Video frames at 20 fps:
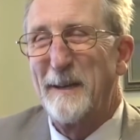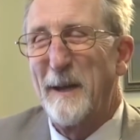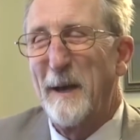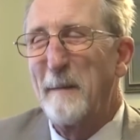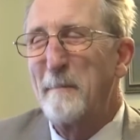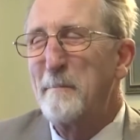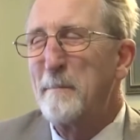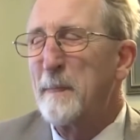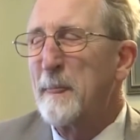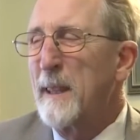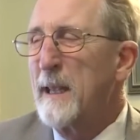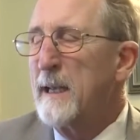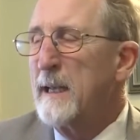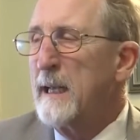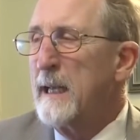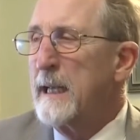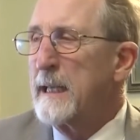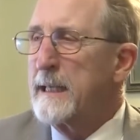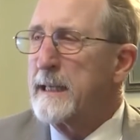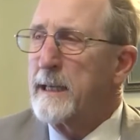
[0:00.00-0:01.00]
And
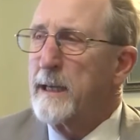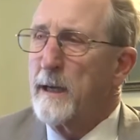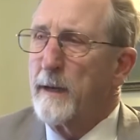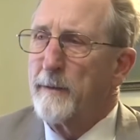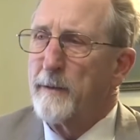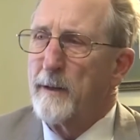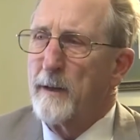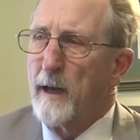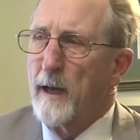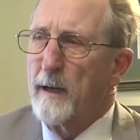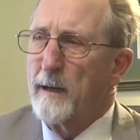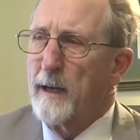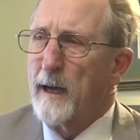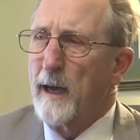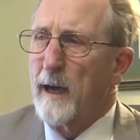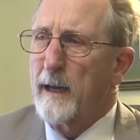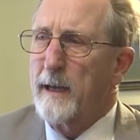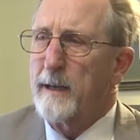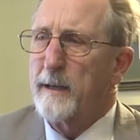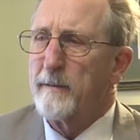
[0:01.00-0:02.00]

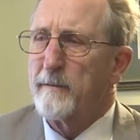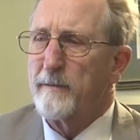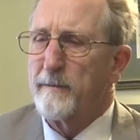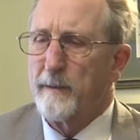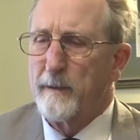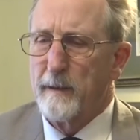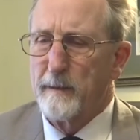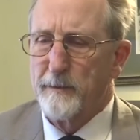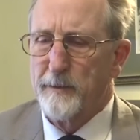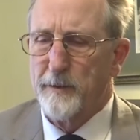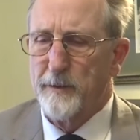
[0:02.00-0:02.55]
I have...